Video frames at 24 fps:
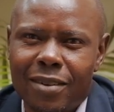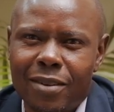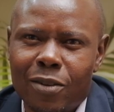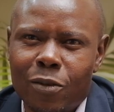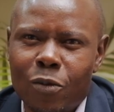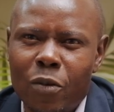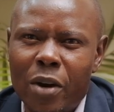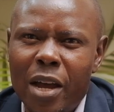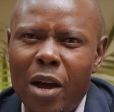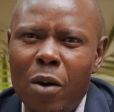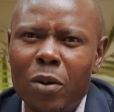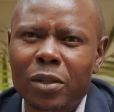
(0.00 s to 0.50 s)

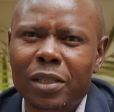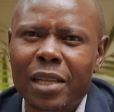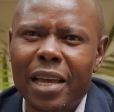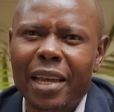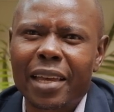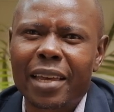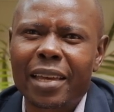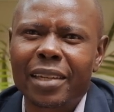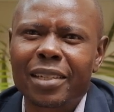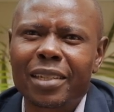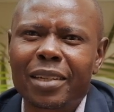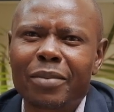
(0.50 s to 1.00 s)
Where was I
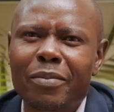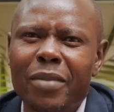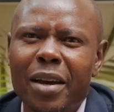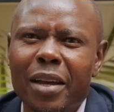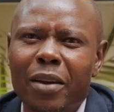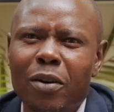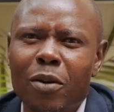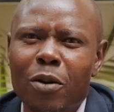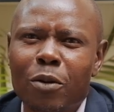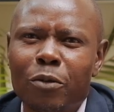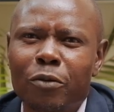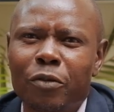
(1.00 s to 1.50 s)
getting my
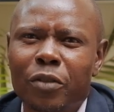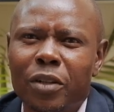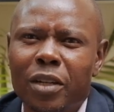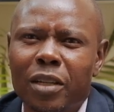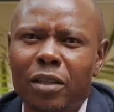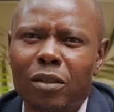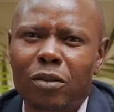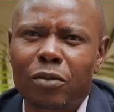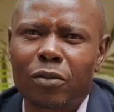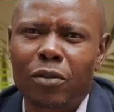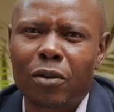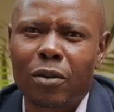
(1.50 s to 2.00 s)

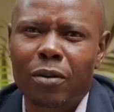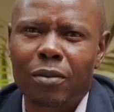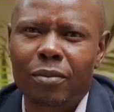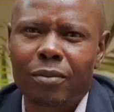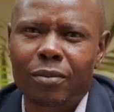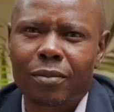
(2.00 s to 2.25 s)
confidence from?